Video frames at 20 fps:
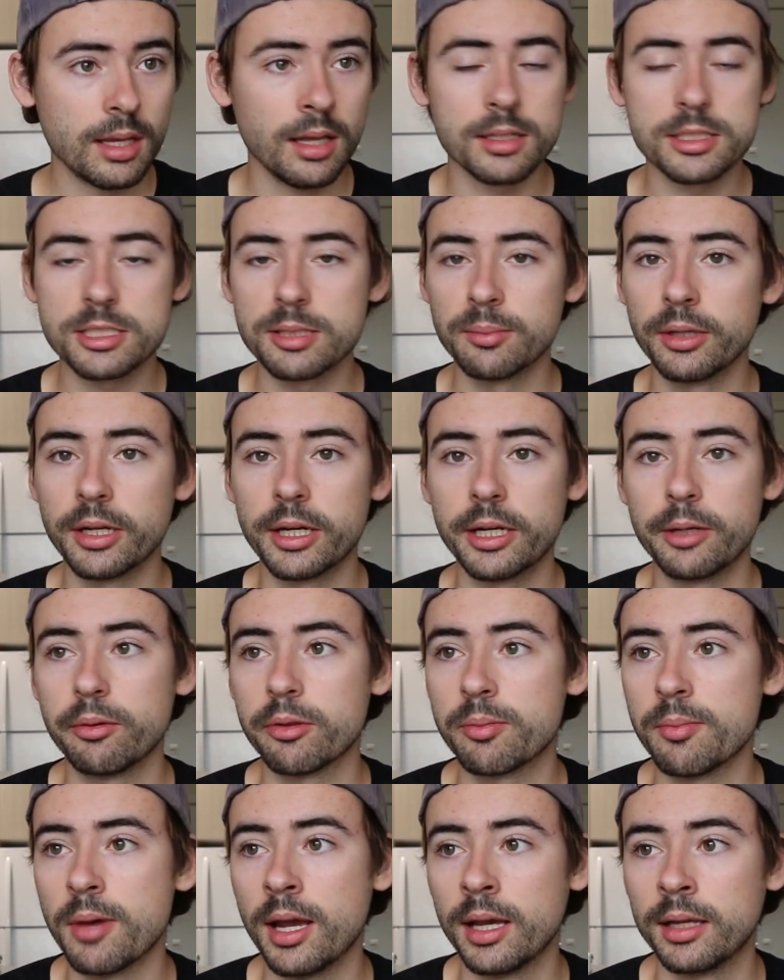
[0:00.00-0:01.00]
Similarity
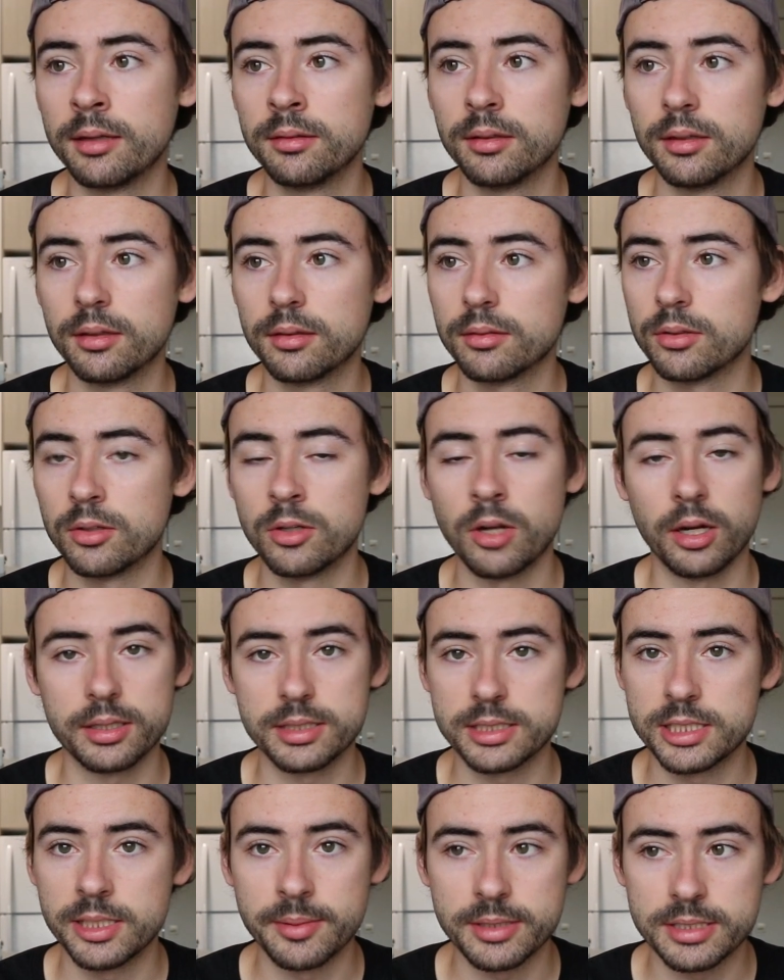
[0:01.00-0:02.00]
with mine, not to
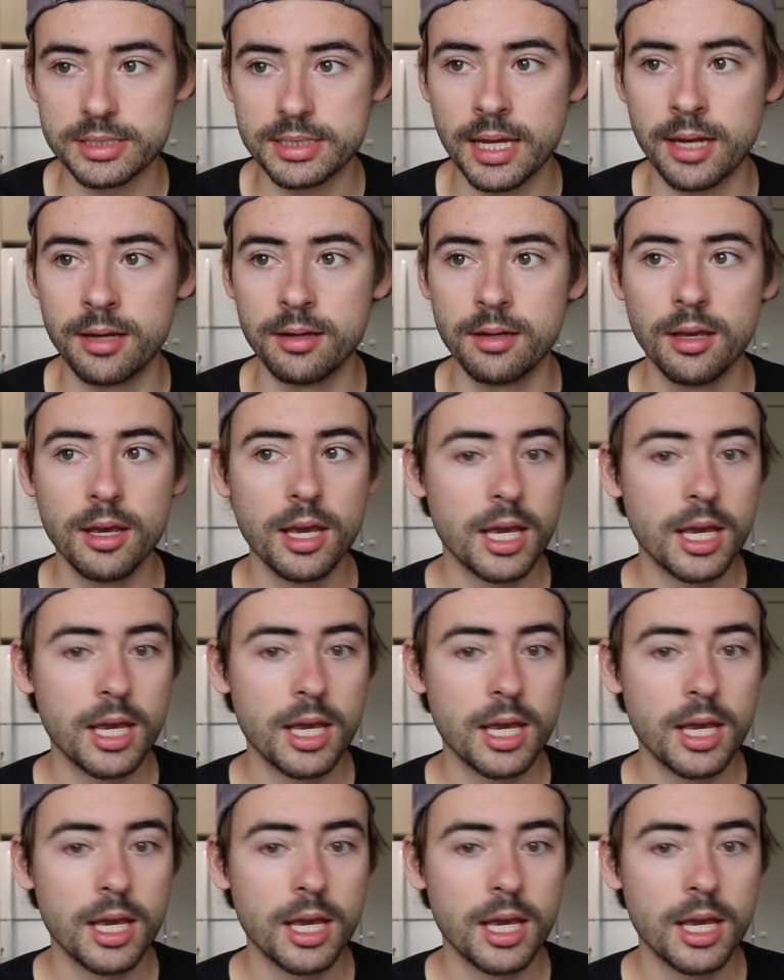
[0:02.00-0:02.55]
the same extent.